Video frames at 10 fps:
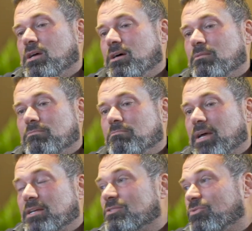um,
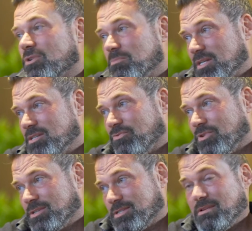makes a very big
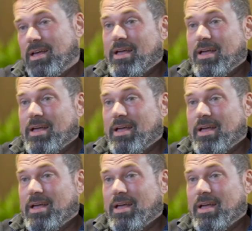difference.